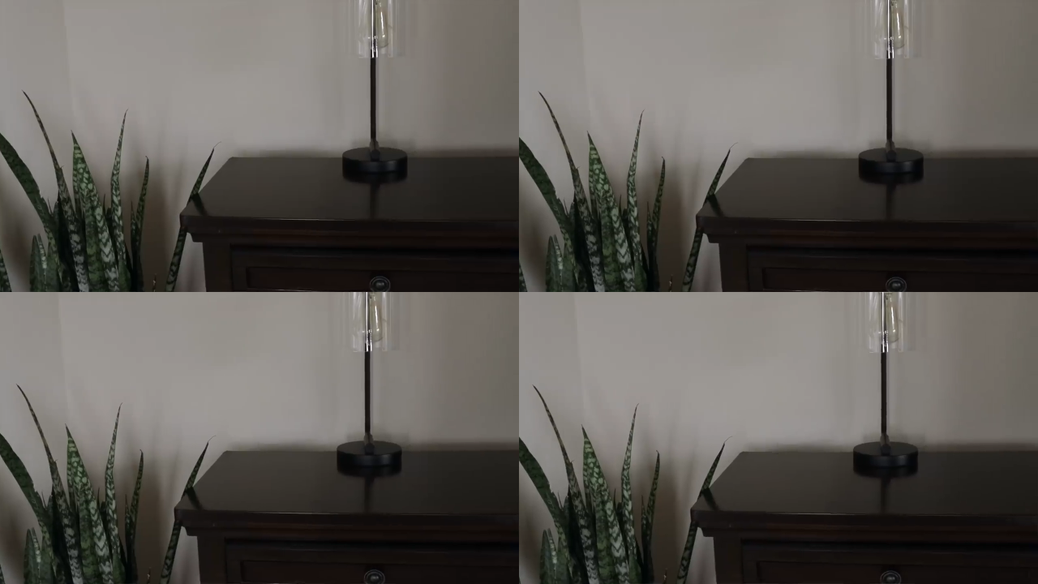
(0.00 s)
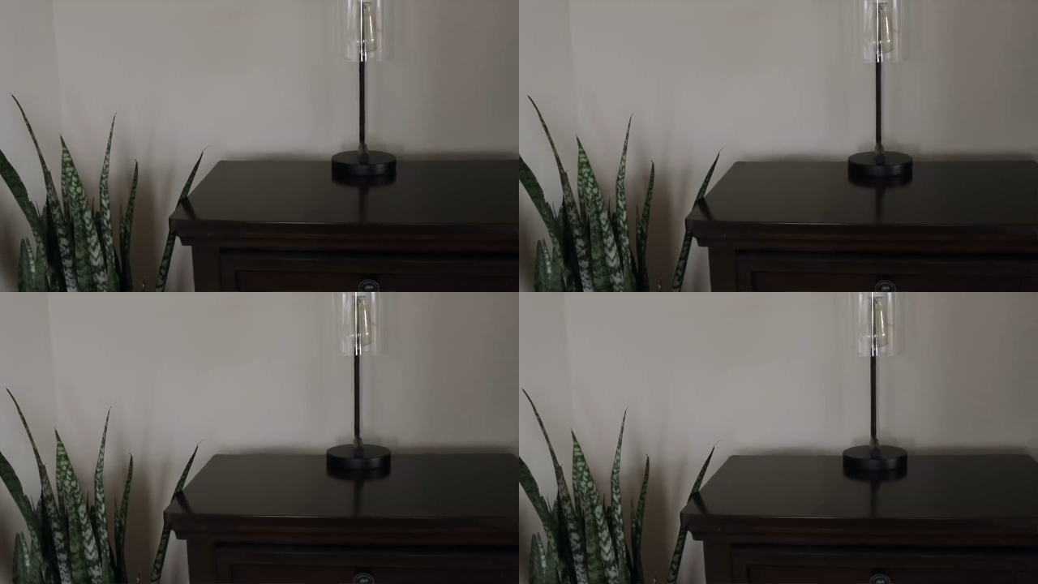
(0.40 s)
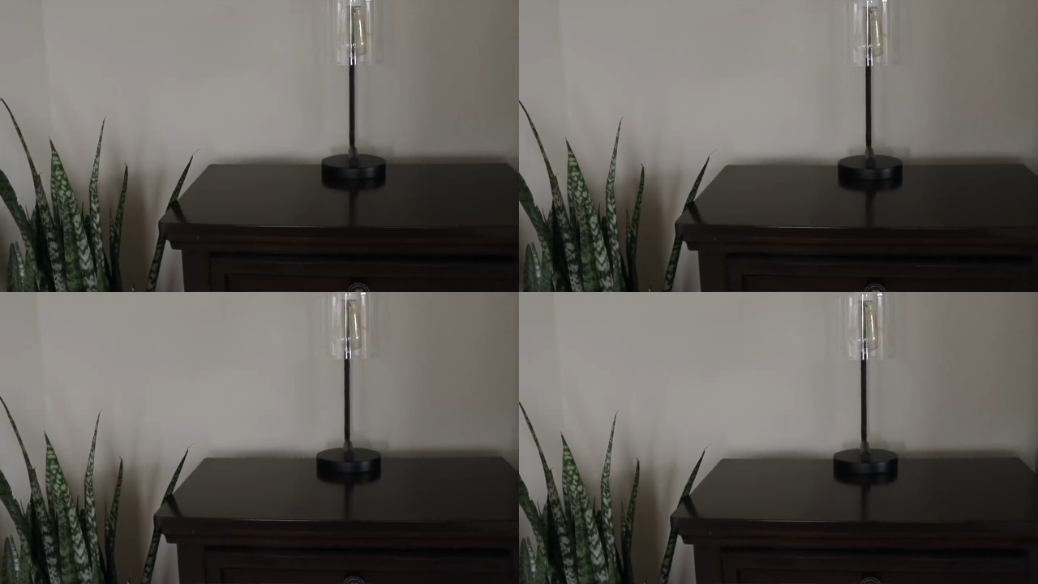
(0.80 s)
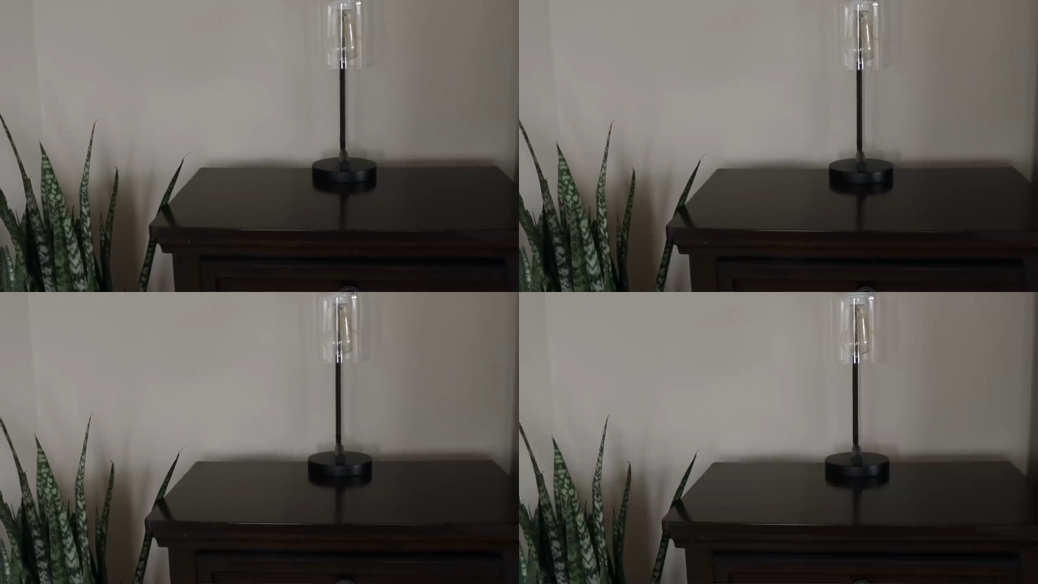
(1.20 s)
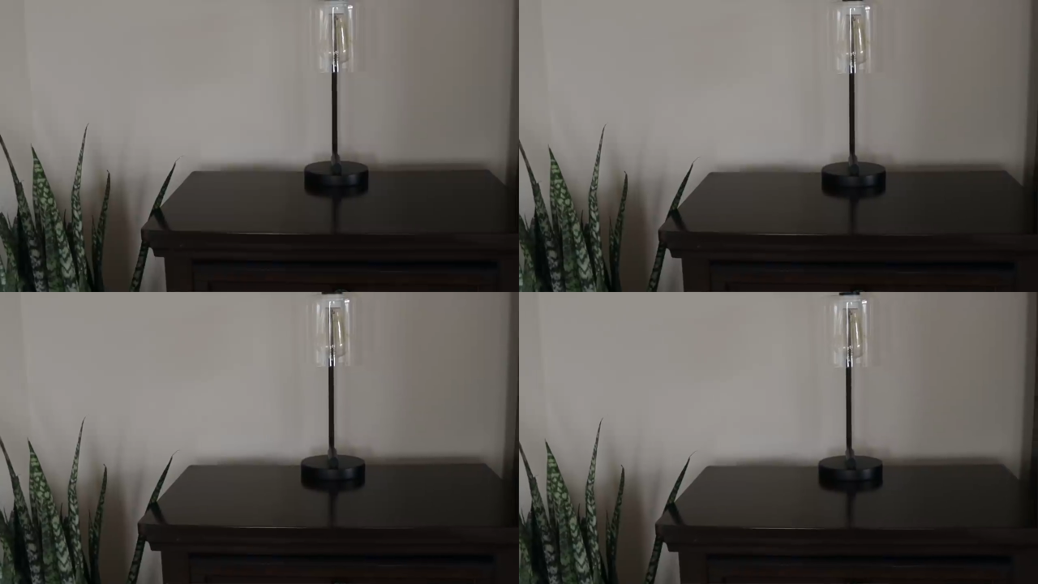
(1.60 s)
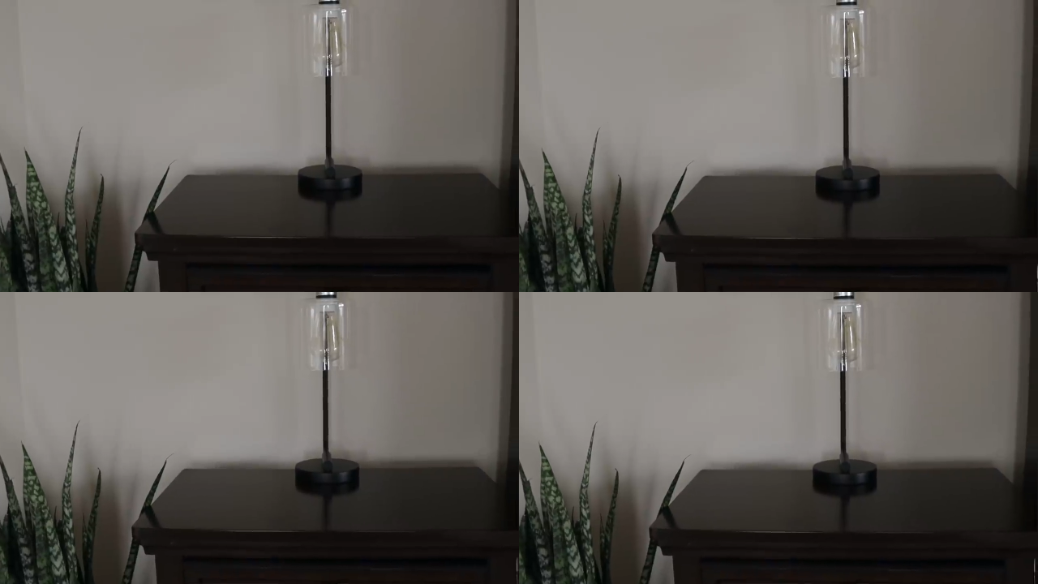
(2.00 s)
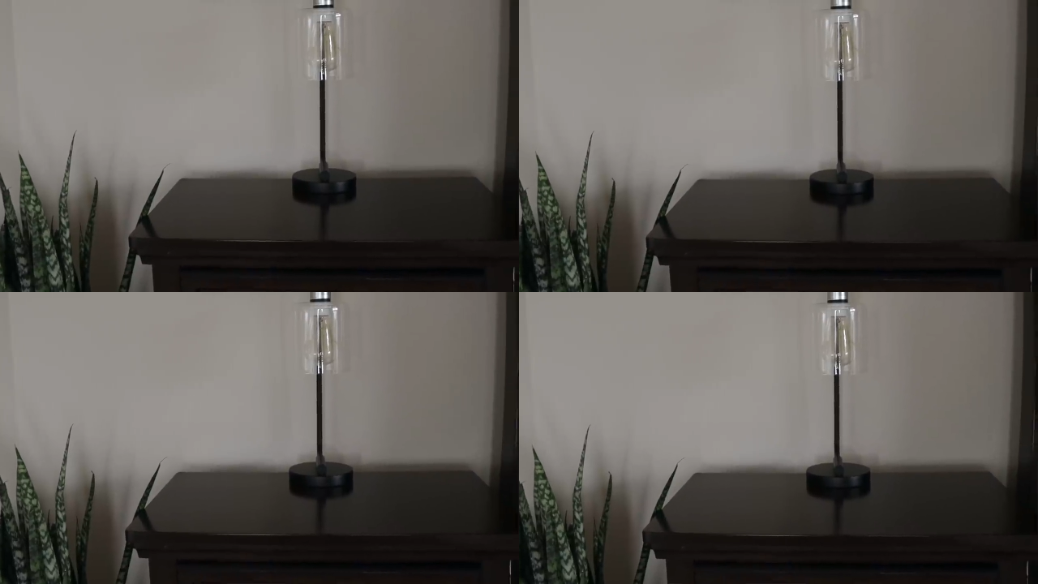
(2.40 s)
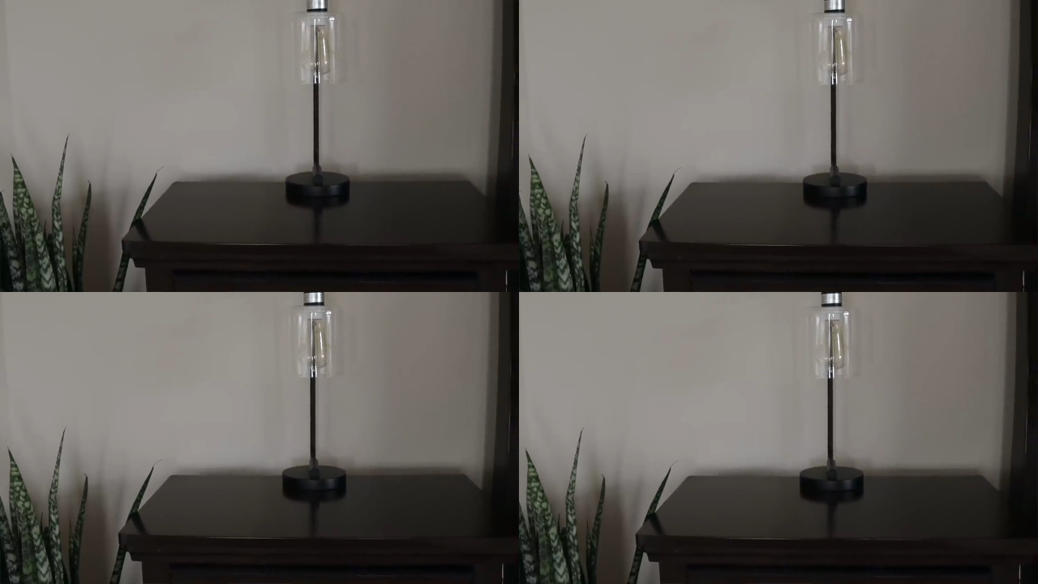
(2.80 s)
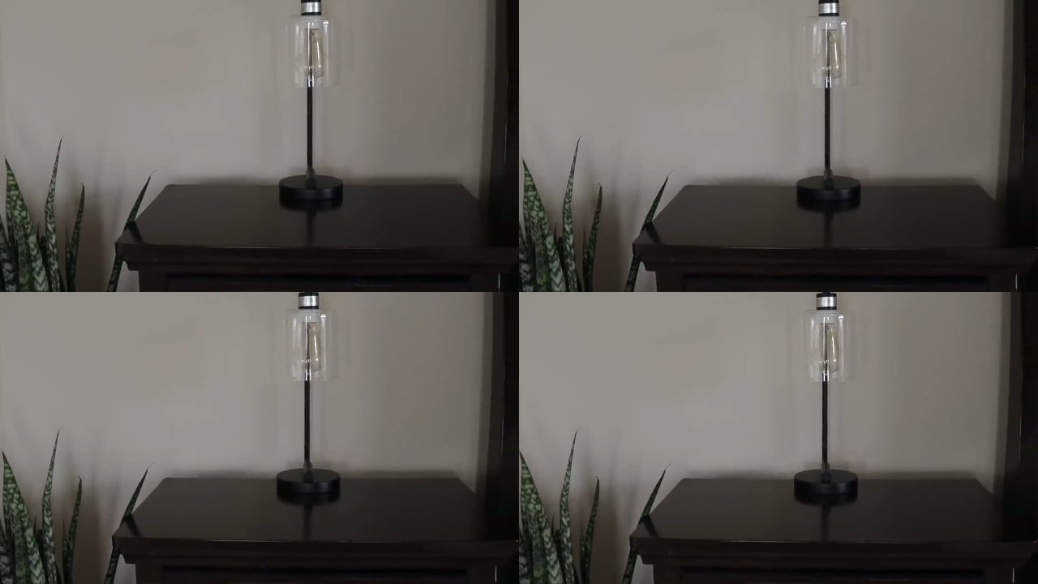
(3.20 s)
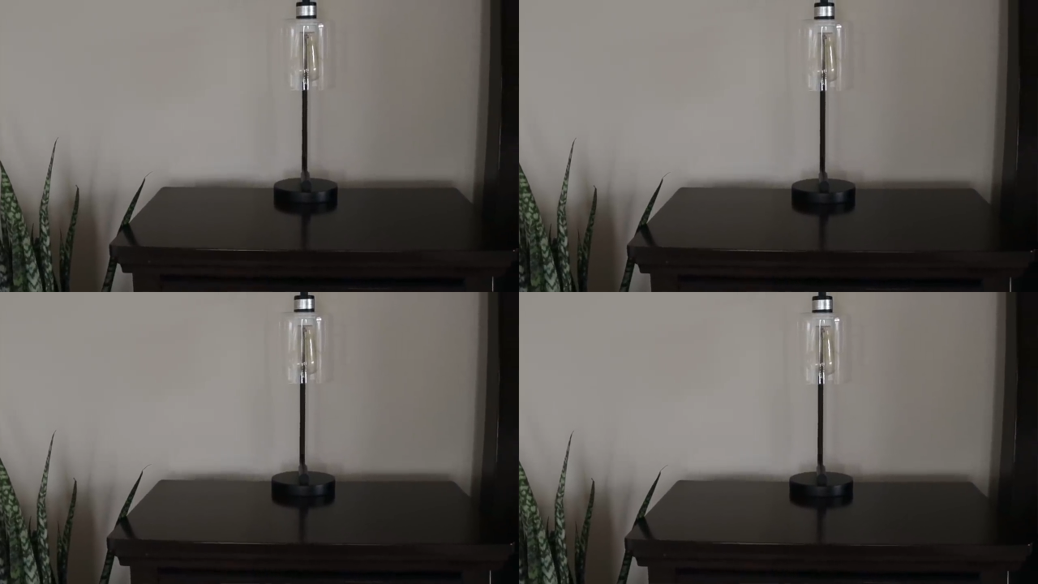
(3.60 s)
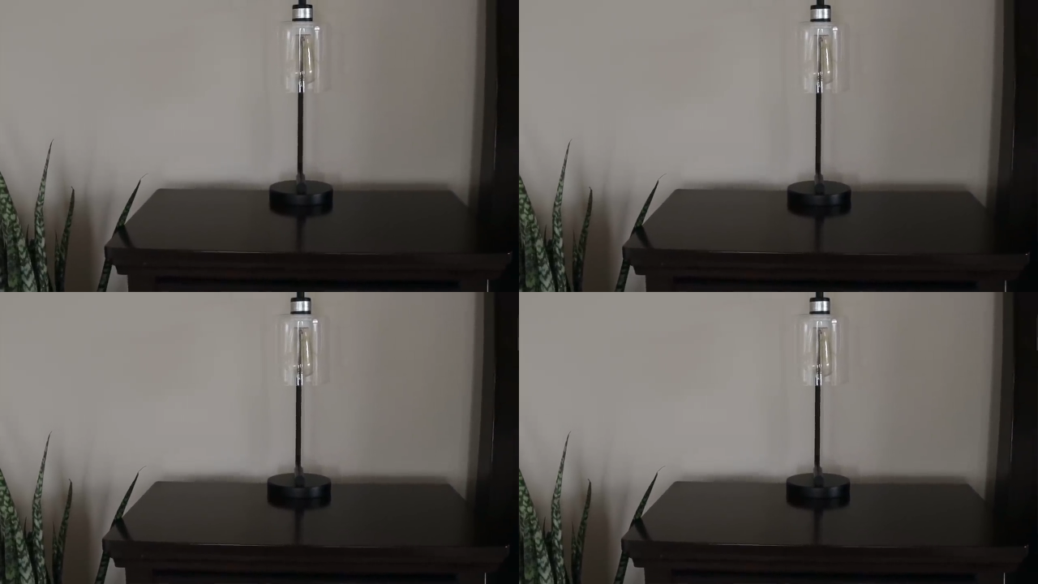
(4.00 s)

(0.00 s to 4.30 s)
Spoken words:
(no speaker visible)